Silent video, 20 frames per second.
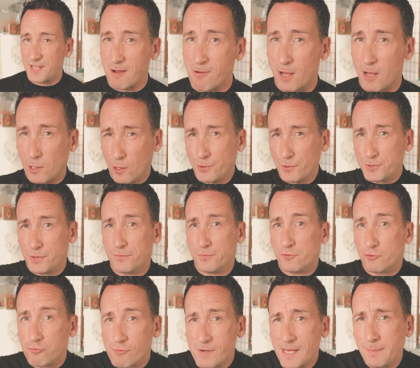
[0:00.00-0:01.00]
There are lots
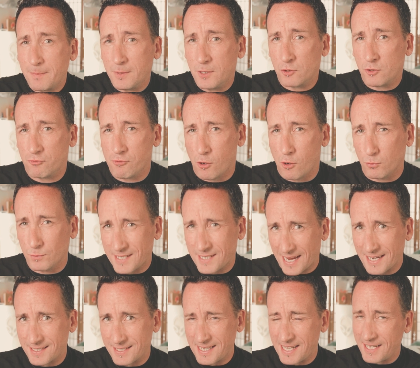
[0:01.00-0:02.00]
of dream control
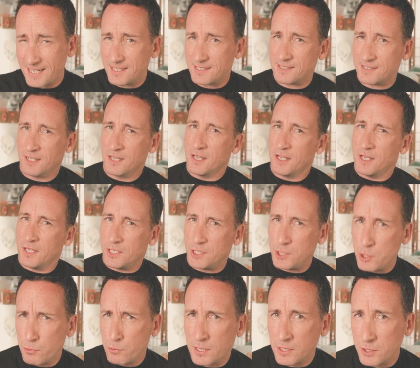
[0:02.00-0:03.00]
techniques
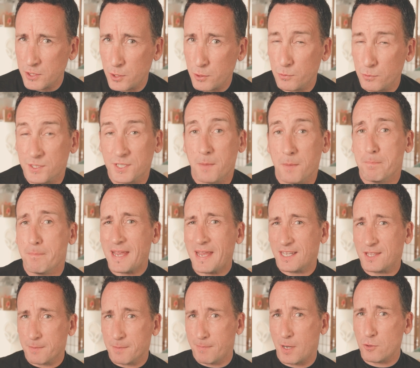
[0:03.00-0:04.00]
you can use to
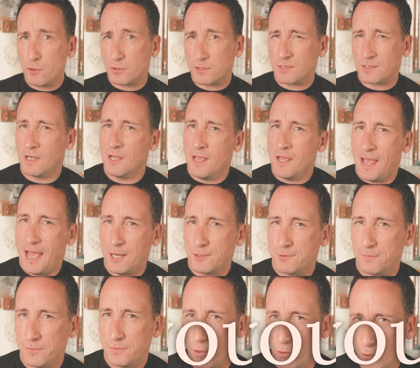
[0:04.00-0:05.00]
make the most
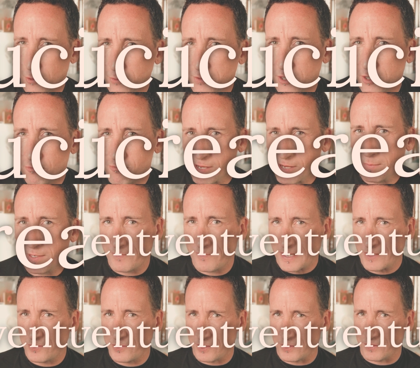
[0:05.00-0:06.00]
out of your lucid dream
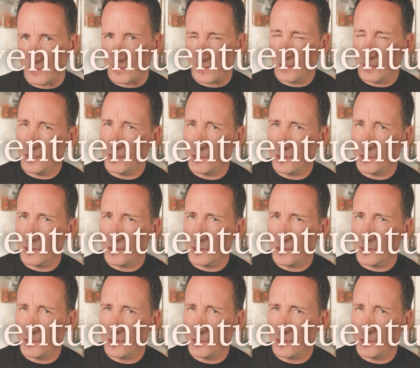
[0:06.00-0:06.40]
adventures.